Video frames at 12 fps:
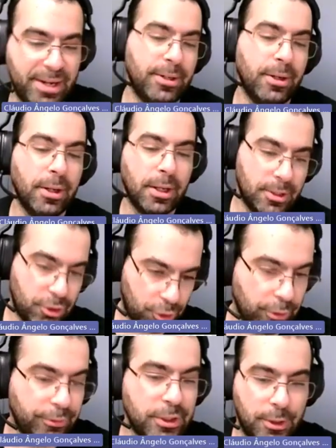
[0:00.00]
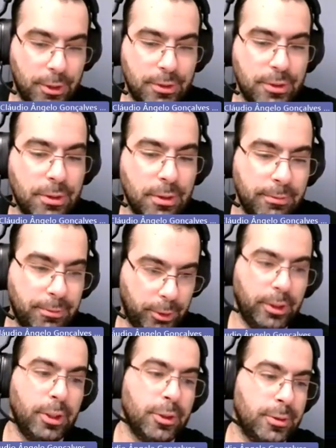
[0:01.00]
better services
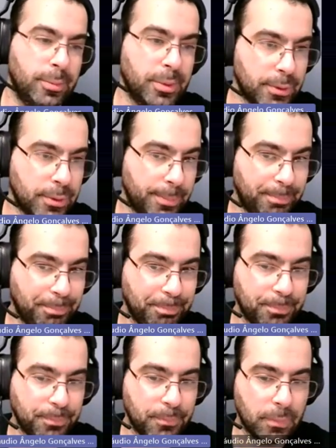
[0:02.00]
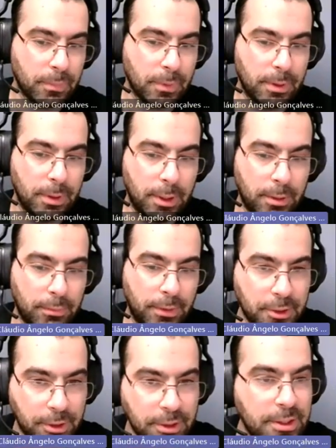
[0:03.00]
for the customers.
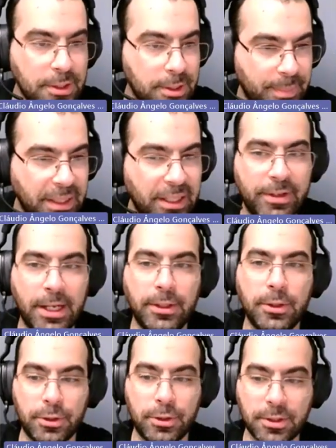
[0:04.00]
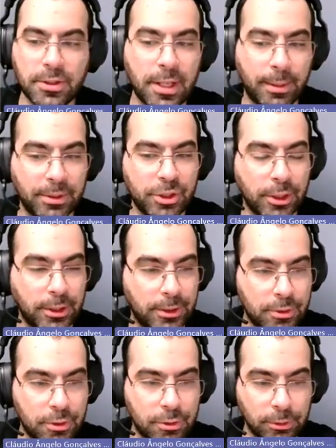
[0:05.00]
Right, so this is the big advantage in establishing
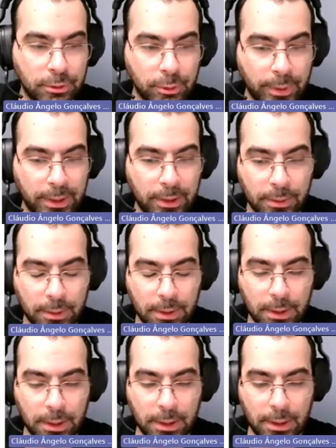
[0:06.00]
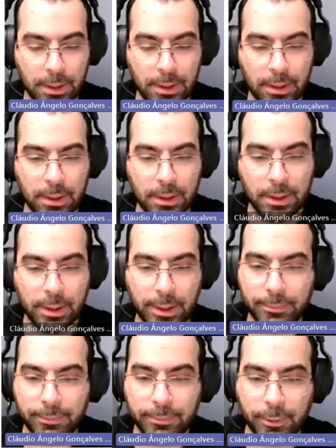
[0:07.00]
a digital twin
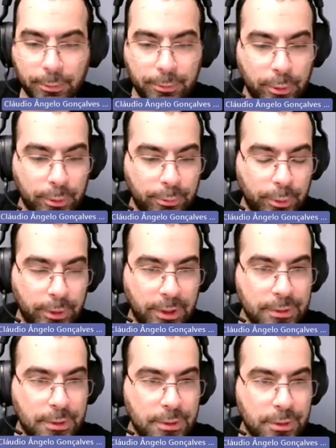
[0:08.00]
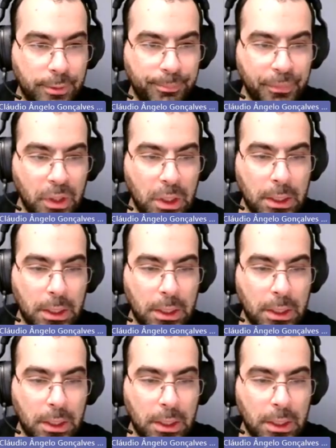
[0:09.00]
for their system.